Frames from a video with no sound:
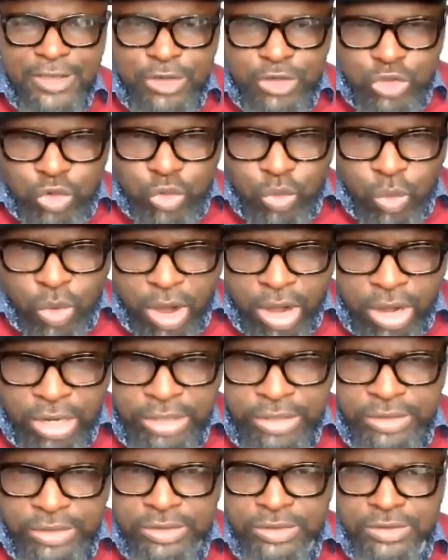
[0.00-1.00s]
You
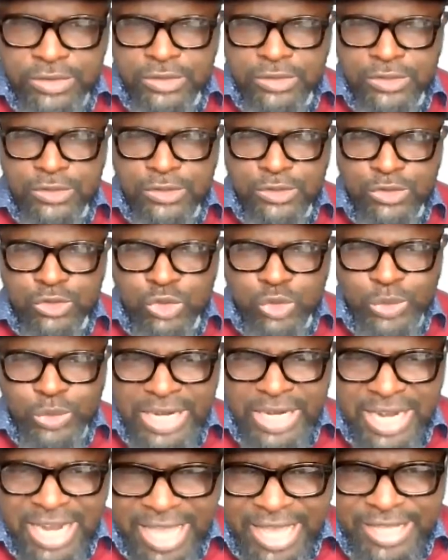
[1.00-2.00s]
warn, you
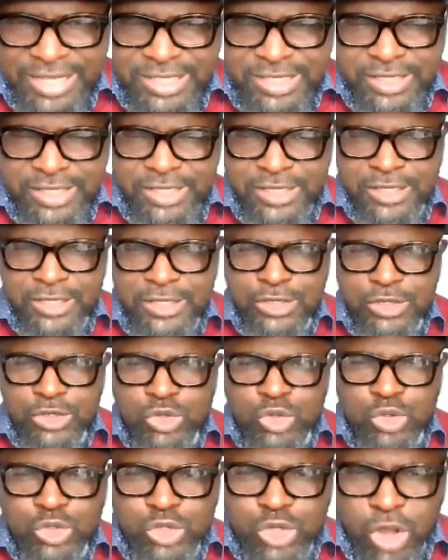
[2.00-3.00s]
relate,
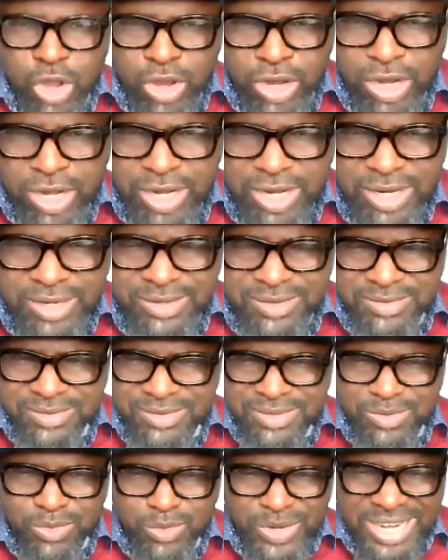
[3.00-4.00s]
you talk.
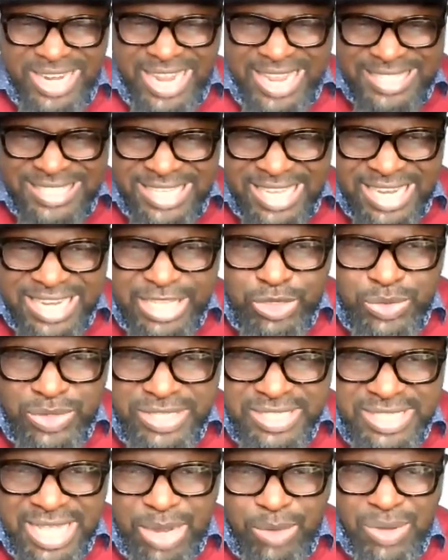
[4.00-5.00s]
What they are telling
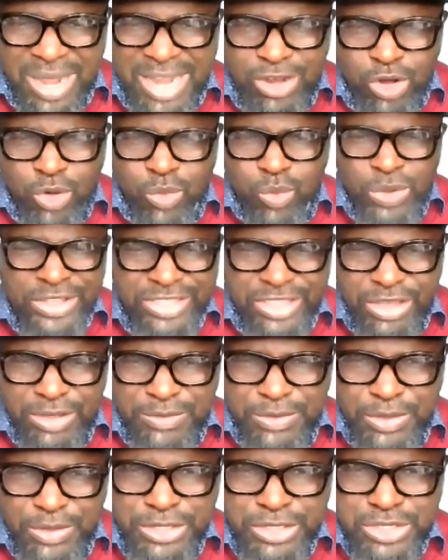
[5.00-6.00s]
you is that we are not worthy
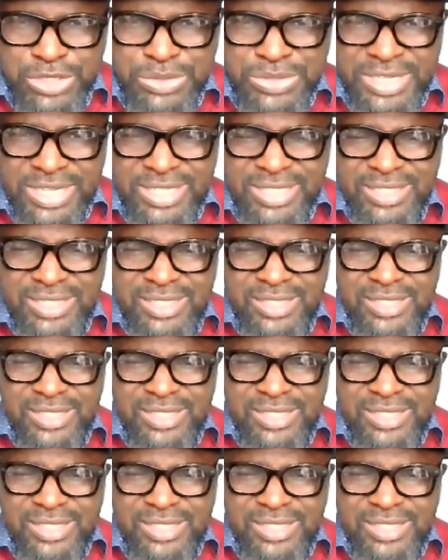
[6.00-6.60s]
of your children.